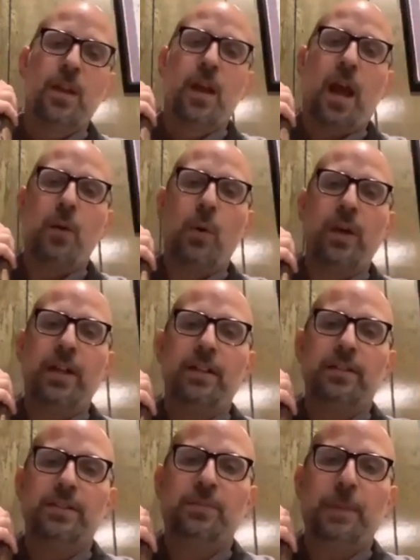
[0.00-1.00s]
I want to
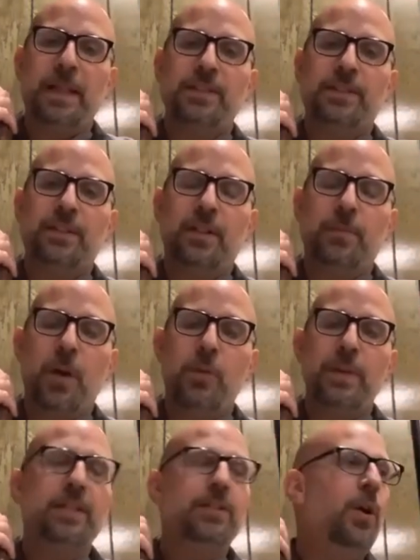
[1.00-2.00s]
spend a
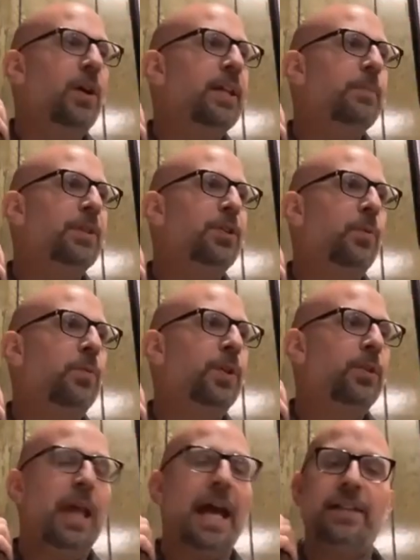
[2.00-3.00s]
moment talking about the, the
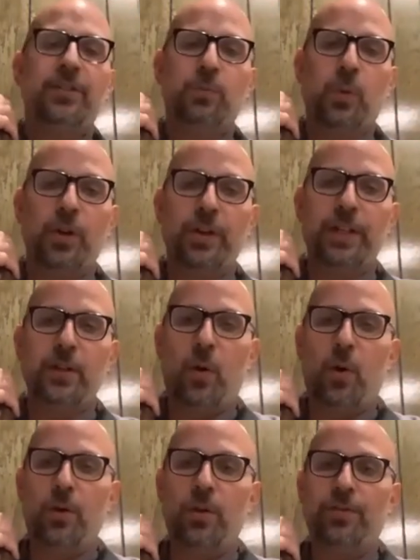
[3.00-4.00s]
last word in
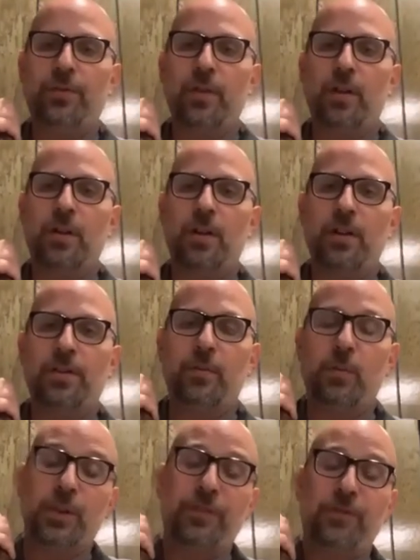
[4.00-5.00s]
all, uh,
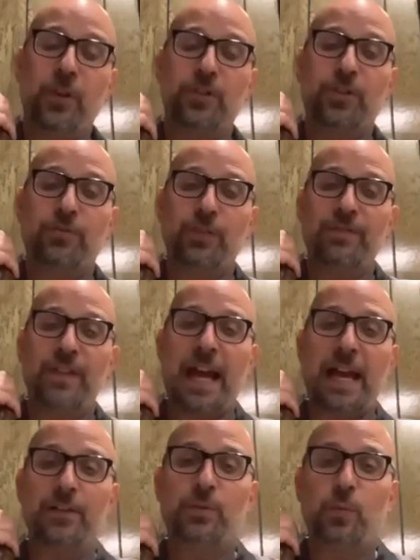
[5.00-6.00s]
well, the first three
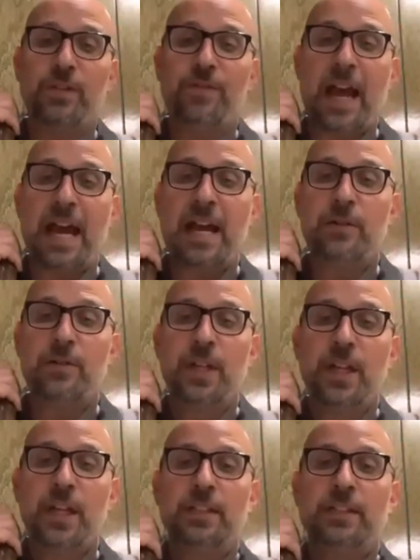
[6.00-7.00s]
vows. We vow
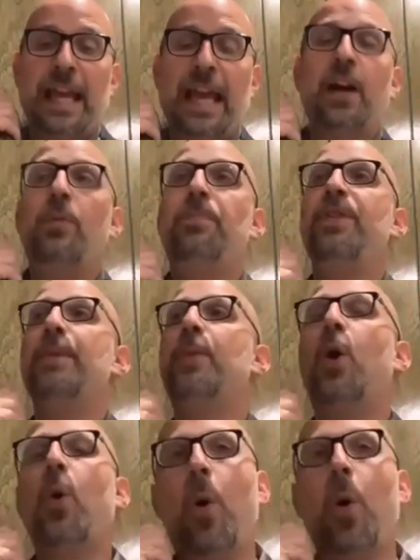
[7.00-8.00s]
to help them
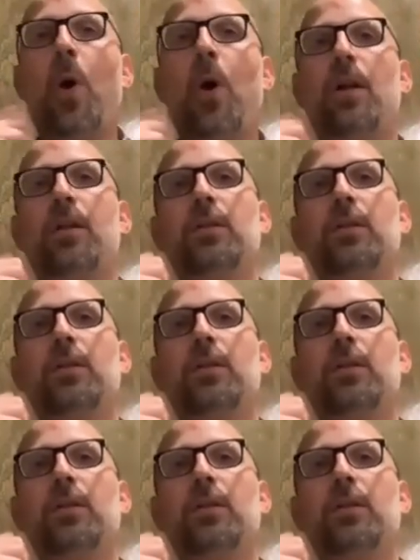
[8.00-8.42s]
all.